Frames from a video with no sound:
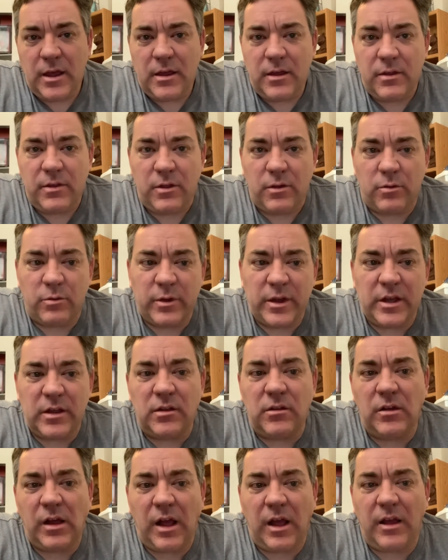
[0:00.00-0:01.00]
The
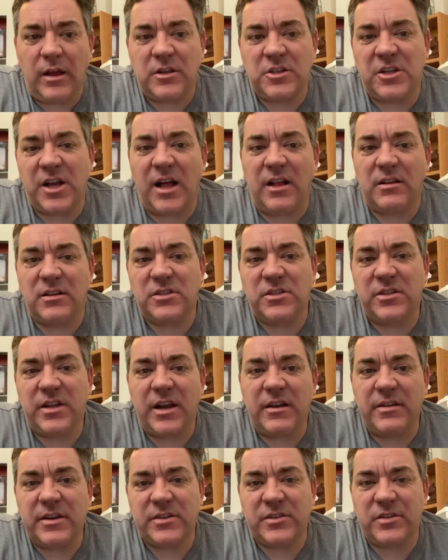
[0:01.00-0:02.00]
real challenge
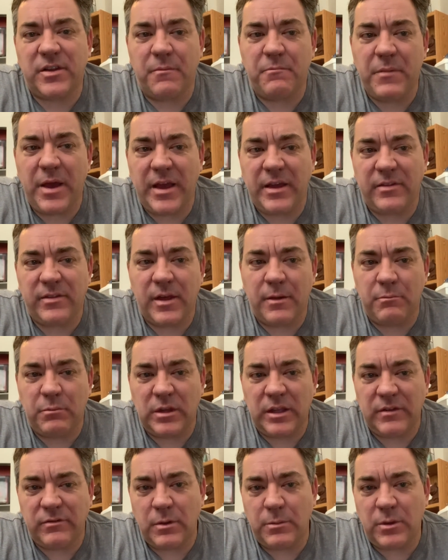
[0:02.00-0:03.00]
there is to make them
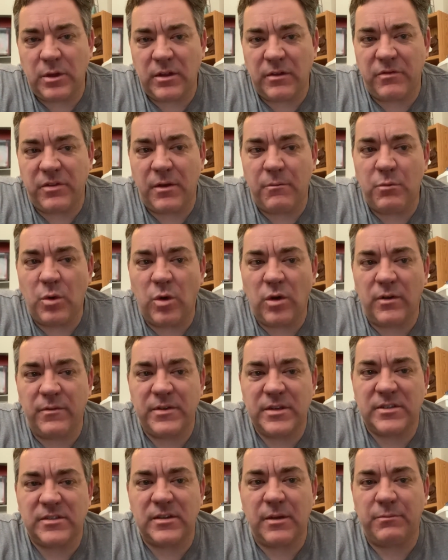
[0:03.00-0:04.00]
believable. If the motive
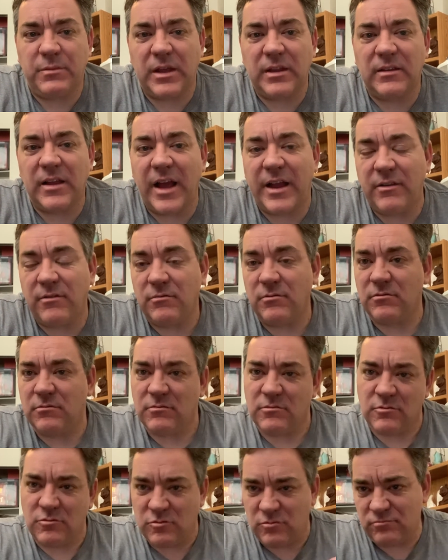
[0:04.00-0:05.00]
is something like
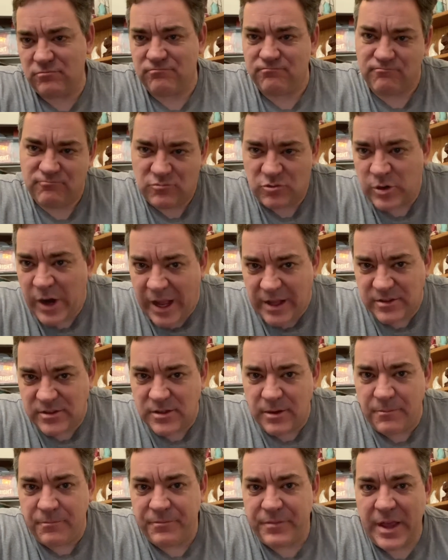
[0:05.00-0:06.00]

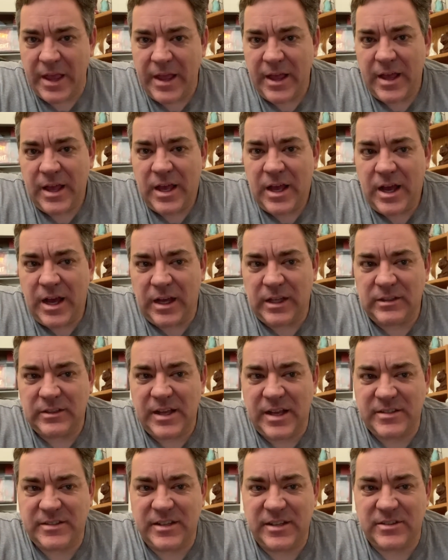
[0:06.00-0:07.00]
ransom,
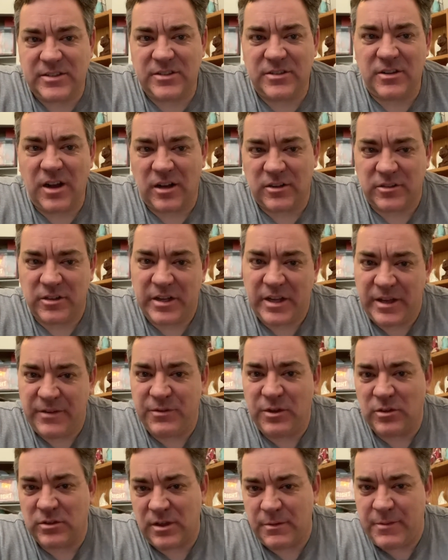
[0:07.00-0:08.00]
unless it's Dr.
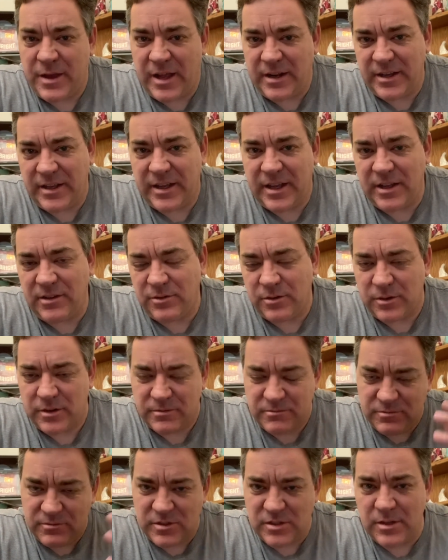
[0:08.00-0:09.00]
Evil demanding it or
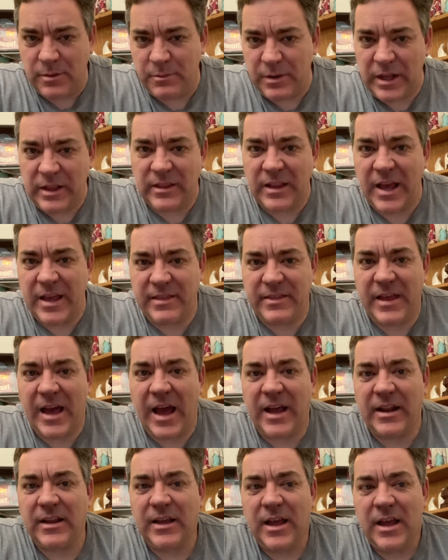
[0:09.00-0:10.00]
somebody like
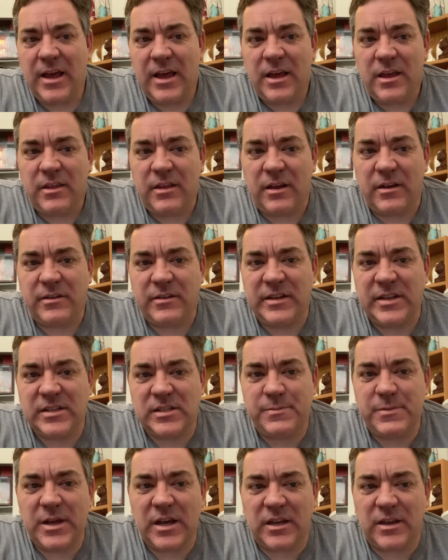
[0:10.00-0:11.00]
that, there needs
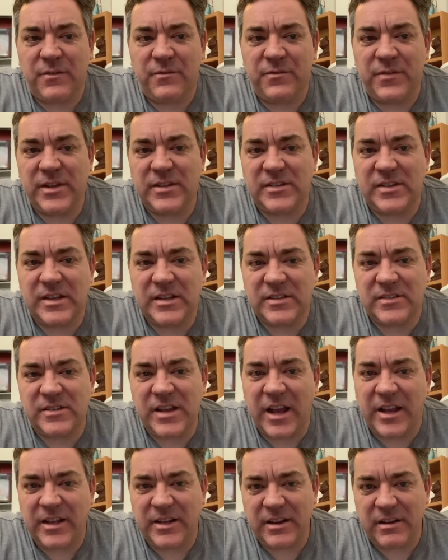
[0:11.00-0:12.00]
to be a convincing
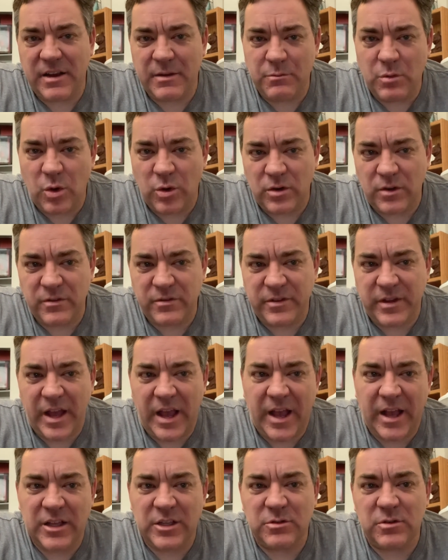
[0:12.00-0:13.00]
secondary motive,
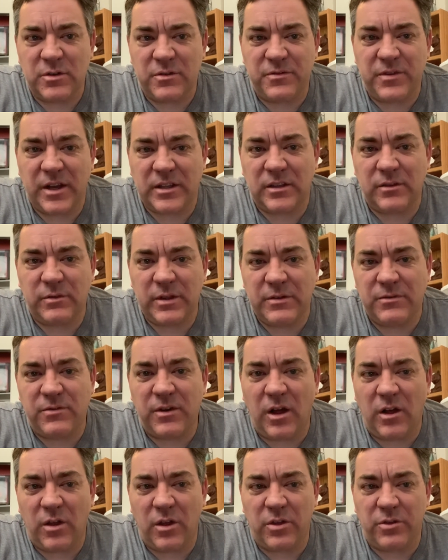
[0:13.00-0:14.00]
and you effectively
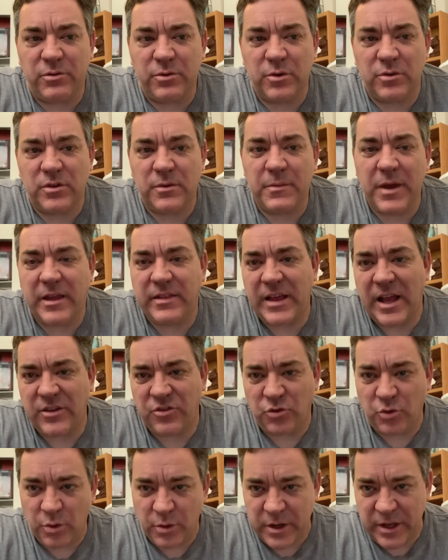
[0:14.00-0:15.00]
follow through to make that
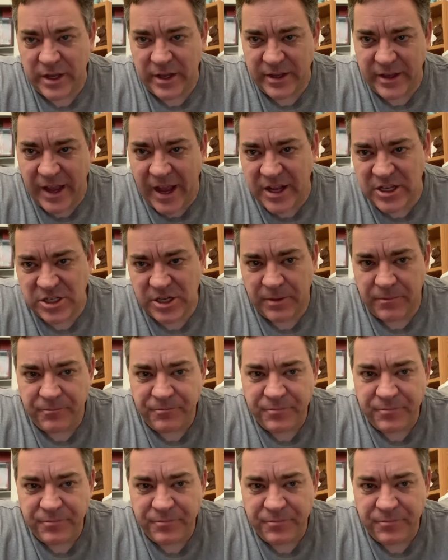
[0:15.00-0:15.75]
story engaging.